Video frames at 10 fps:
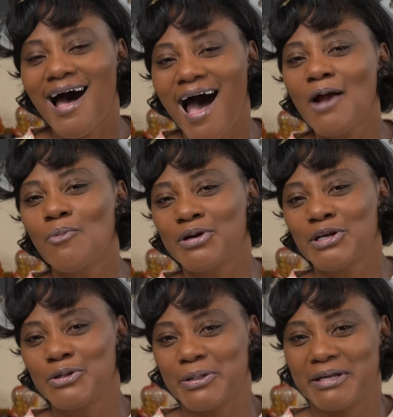I want to
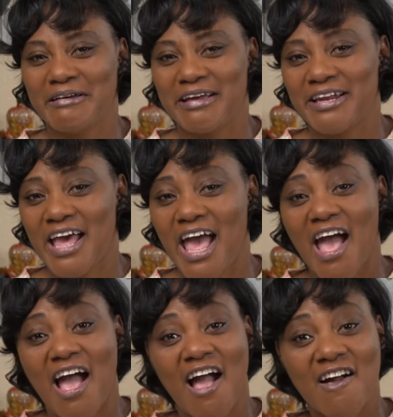look good,
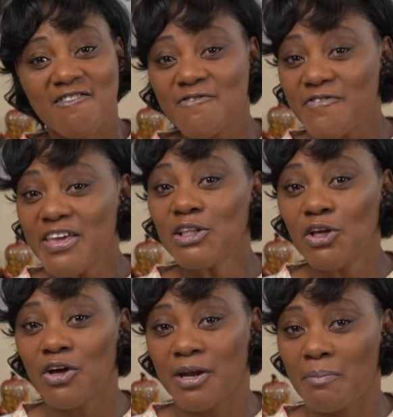feel
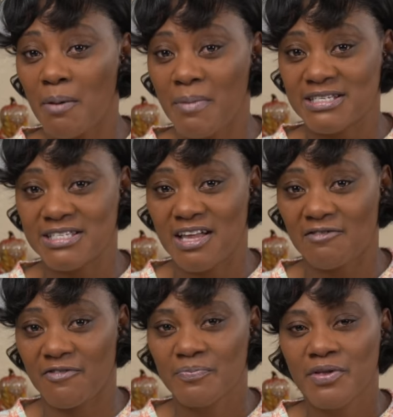good about
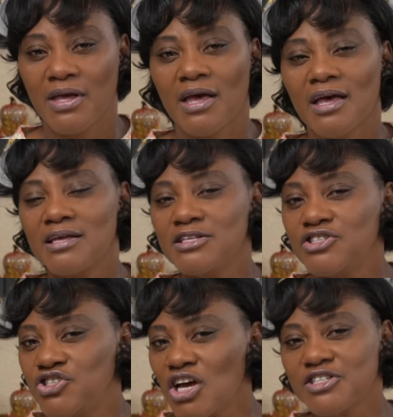myself,
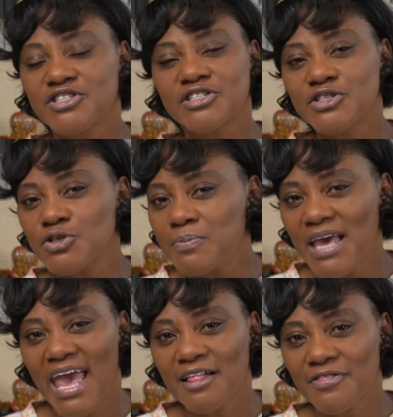just to be
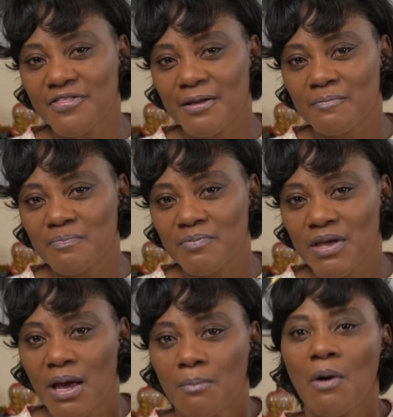healthy.
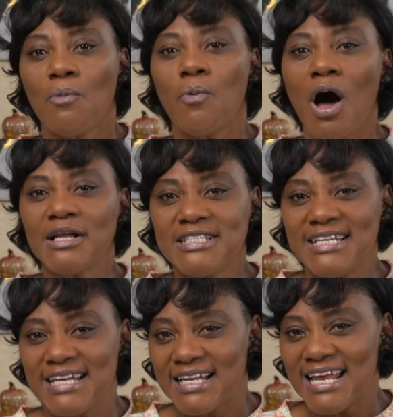But
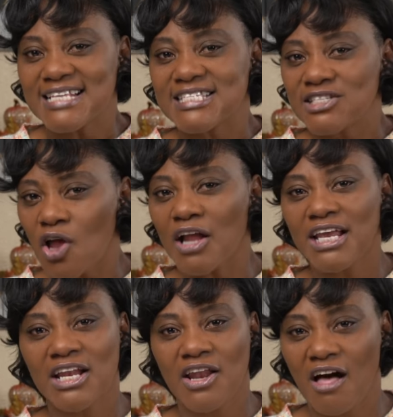wanting it is not
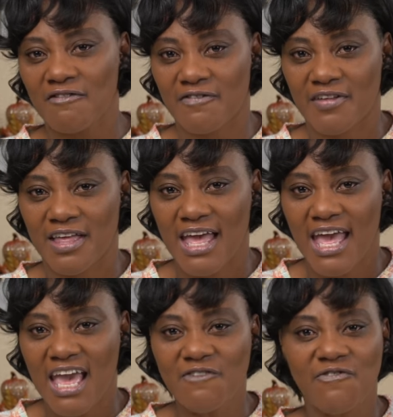enough.
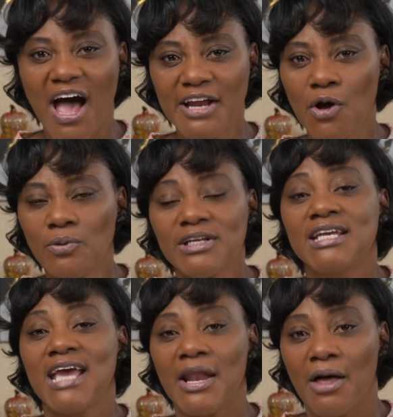If I don't
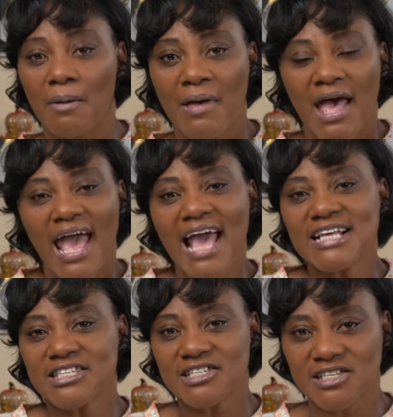get up,
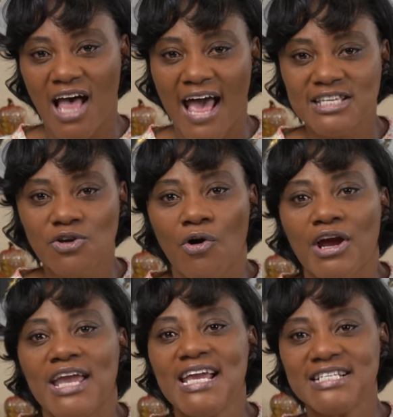exercise,
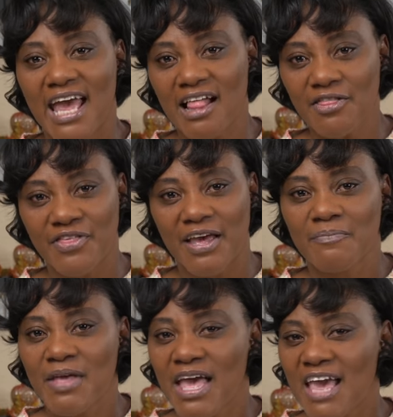or eat healthy,
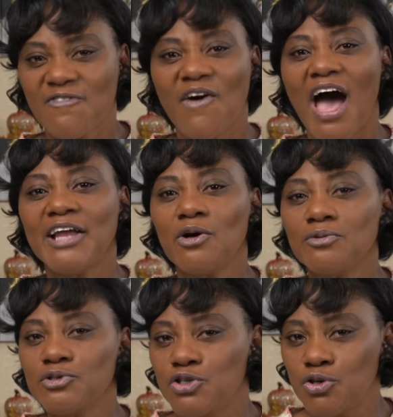if I
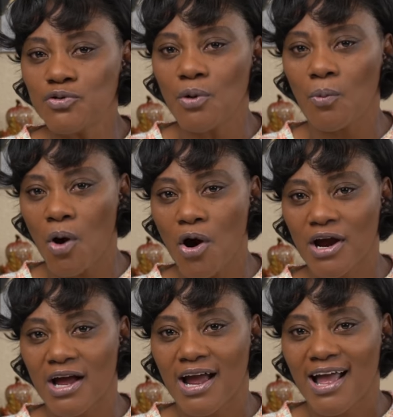don't do the
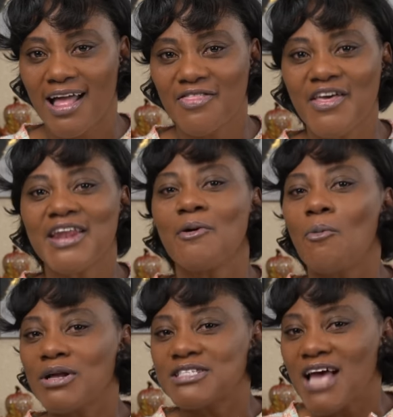work, then
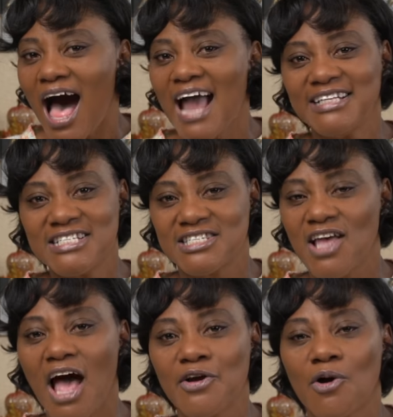what I
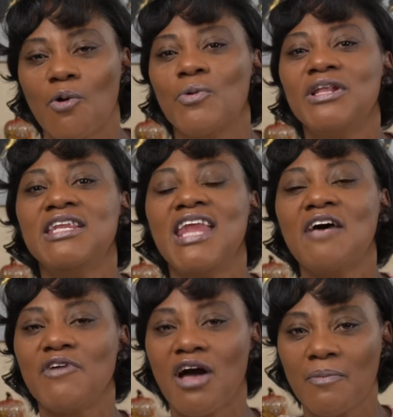desire will
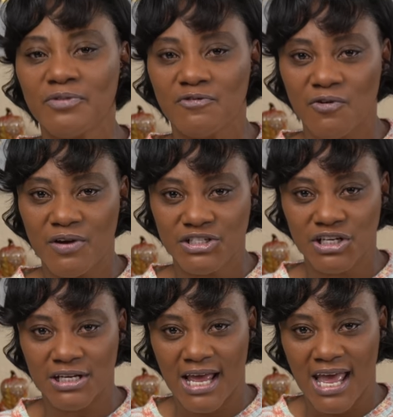never come to
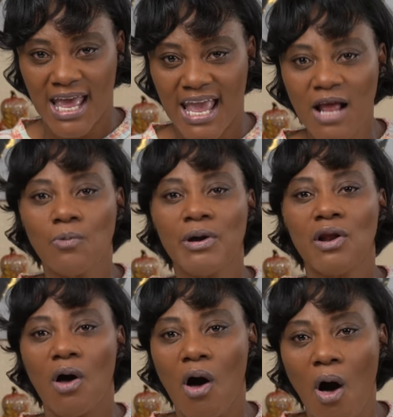fruition. It
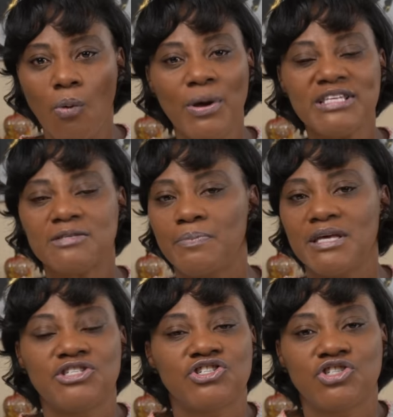will always
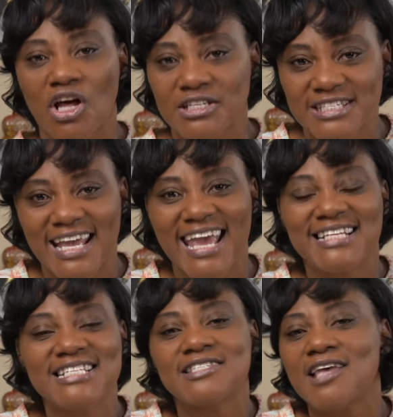be just a
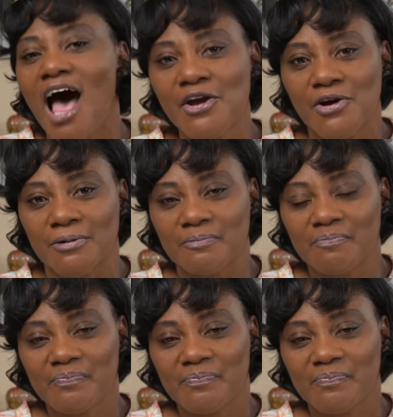desire.